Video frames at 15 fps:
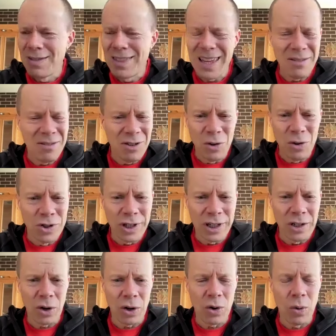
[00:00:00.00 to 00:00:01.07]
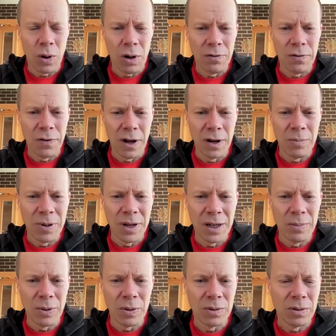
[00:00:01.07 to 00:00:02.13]
They're usually not qualified
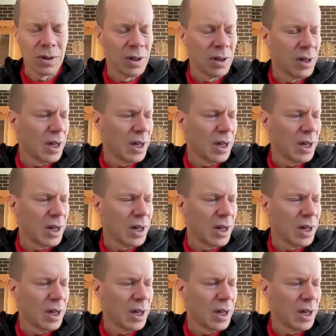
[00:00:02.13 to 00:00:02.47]
people